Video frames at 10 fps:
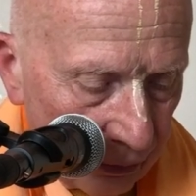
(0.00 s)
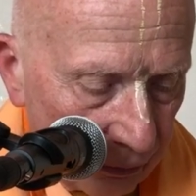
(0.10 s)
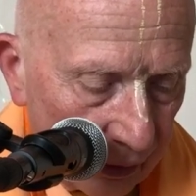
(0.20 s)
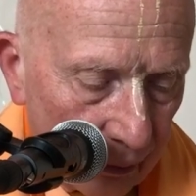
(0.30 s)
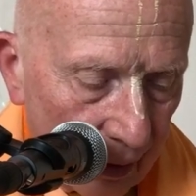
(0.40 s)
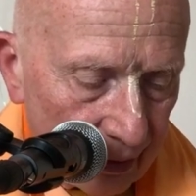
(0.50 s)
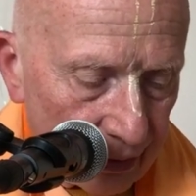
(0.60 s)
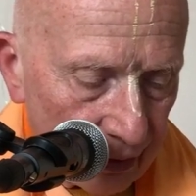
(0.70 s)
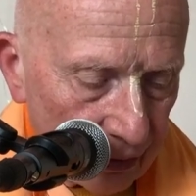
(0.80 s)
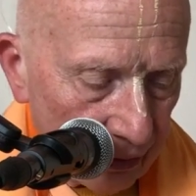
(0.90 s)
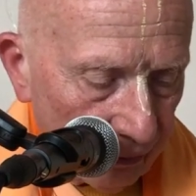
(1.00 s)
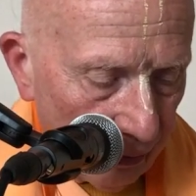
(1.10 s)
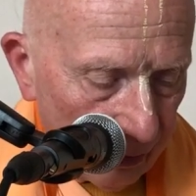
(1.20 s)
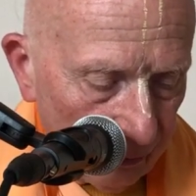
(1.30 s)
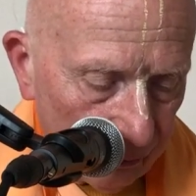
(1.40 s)
requests his
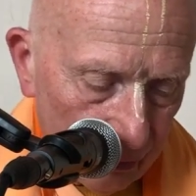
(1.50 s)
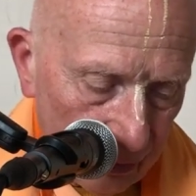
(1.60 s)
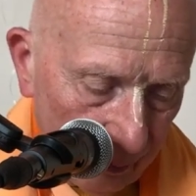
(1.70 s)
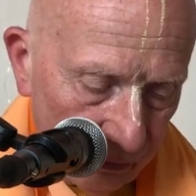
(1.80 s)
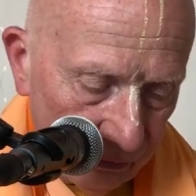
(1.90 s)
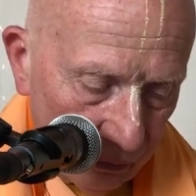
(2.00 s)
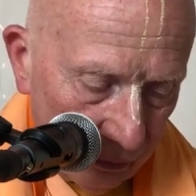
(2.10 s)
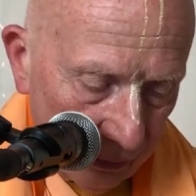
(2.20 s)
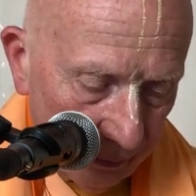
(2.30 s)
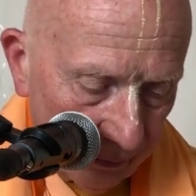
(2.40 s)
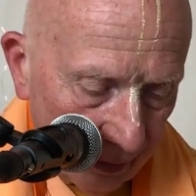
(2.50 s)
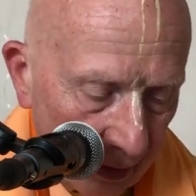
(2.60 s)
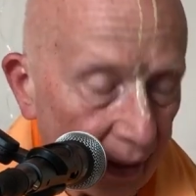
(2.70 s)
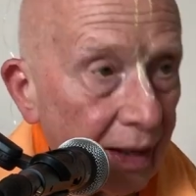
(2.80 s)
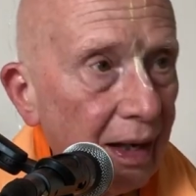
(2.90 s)
devotee for some food,
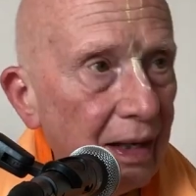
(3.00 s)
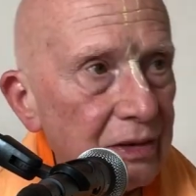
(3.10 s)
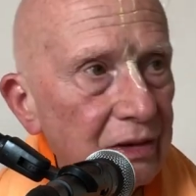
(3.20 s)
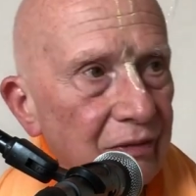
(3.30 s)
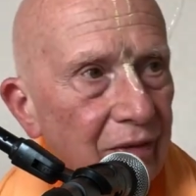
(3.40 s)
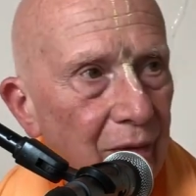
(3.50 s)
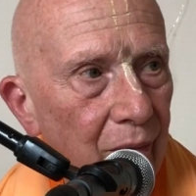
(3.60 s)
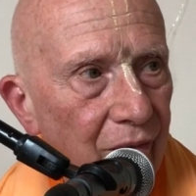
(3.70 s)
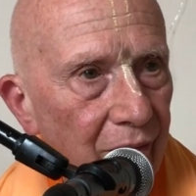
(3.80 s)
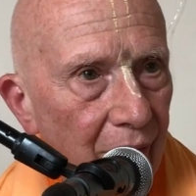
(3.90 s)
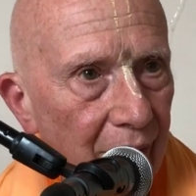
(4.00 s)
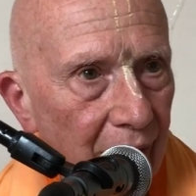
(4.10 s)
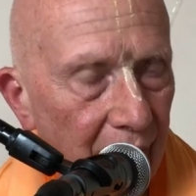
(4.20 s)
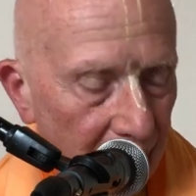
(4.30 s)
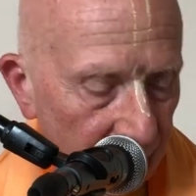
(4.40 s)
as if he were very
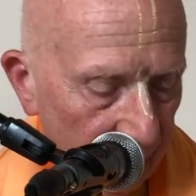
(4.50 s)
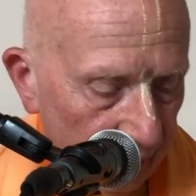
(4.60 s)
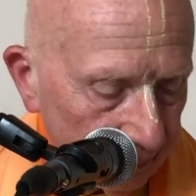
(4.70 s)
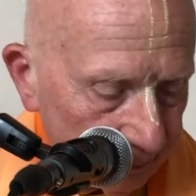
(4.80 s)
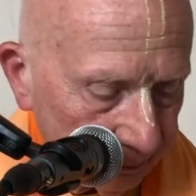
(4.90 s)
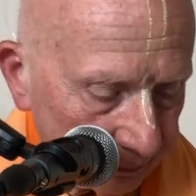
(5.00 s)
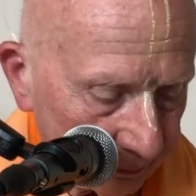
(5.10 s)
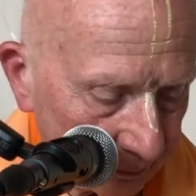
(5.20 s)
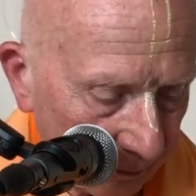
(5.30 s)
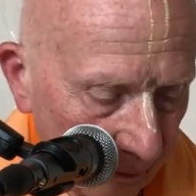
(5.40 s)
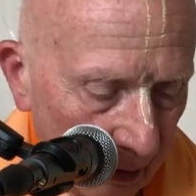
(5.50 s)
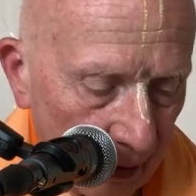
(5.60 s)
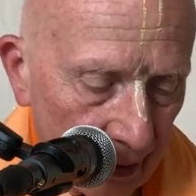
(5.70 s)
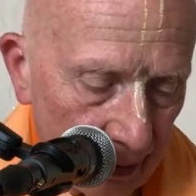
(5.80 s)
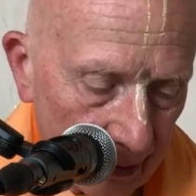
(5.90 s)
hungry.
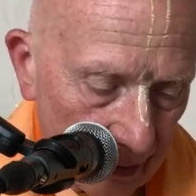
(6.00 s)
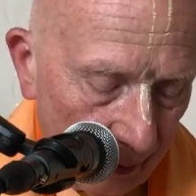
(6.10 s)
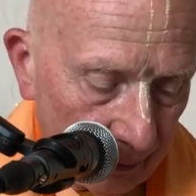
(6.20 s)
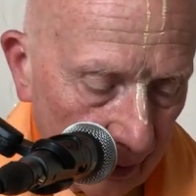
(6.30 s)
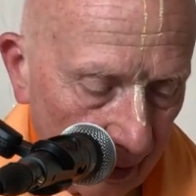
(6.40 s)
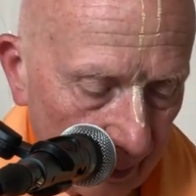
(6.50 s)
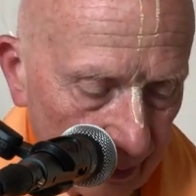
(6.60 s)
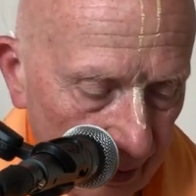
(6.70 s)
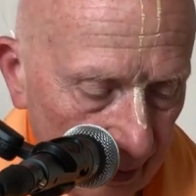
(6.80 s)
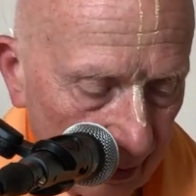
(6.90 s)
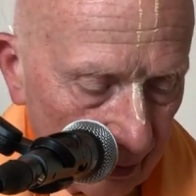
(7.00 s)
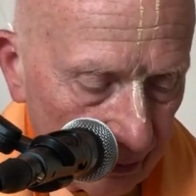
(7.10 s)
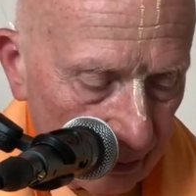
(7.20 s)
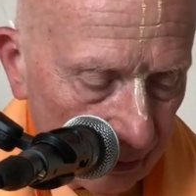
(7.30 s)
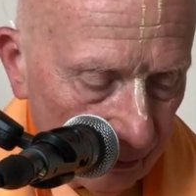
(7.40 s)
Sometimes he
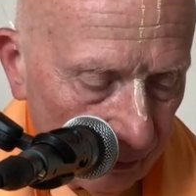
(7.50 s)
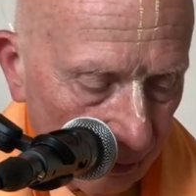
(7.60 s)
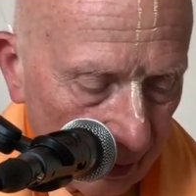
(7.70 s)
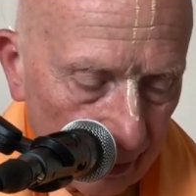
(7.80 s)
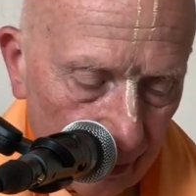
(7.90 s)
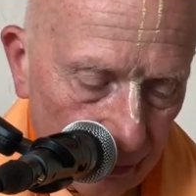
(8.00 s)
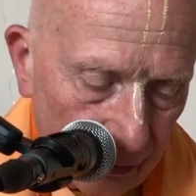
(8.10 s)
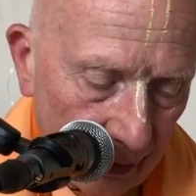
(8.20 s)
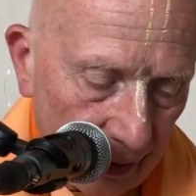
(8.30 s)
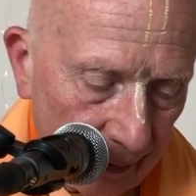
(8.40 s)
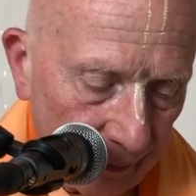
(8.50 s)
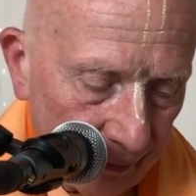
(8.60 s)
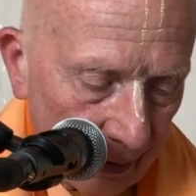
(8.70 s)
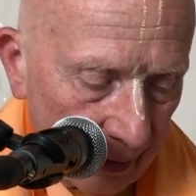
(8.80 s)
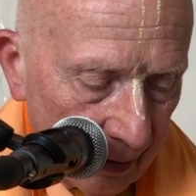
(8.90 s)
tells the devotee in a dream
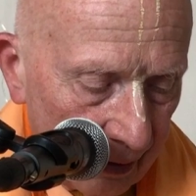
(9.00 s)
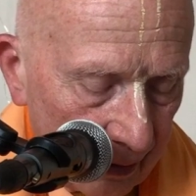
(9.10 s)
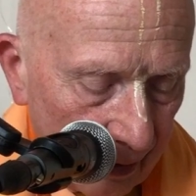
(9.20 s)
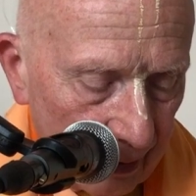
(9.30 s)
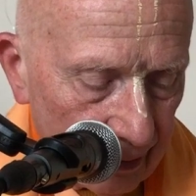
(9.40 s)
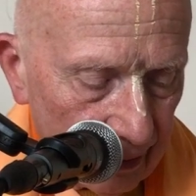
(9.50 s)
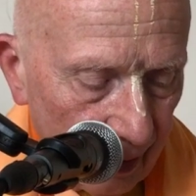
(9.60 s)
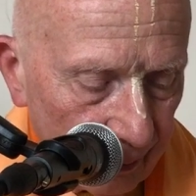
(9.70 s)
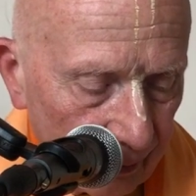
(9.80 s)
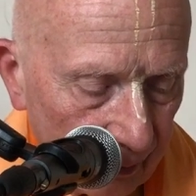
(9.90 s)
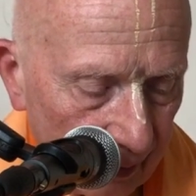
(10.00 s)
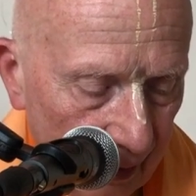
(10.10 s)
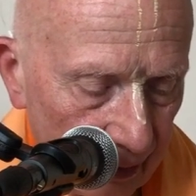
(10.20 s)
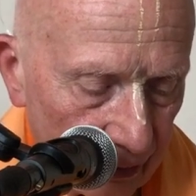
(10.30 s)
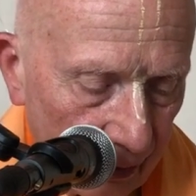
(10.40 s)
that his temple
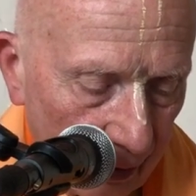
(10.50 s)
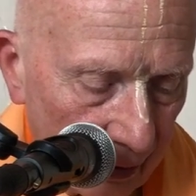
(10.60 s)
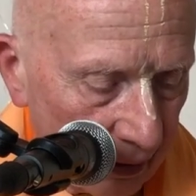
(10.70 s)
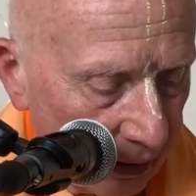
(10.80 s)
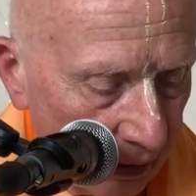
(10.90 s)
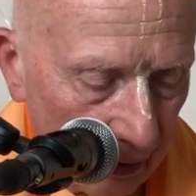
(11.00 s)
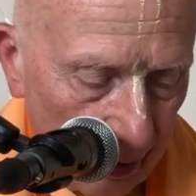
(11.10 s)
and his garden are